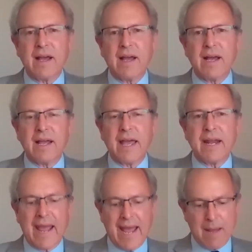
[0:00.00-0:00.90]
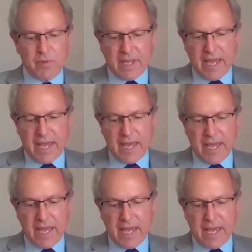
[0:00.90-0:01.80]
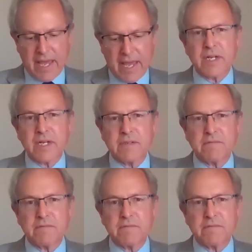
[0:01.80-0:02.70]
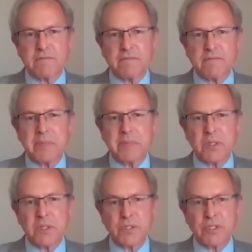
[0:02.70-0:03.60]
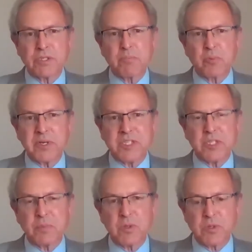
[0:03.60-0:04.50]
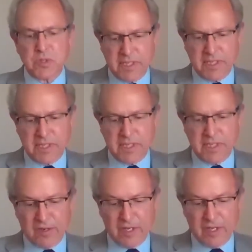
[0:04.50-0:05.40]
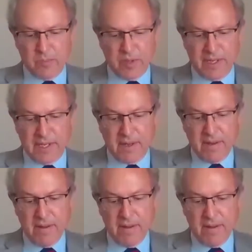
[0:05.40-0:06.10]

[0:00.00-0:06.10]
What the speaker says: an application of one of John Stuart Mill's principles on liberty,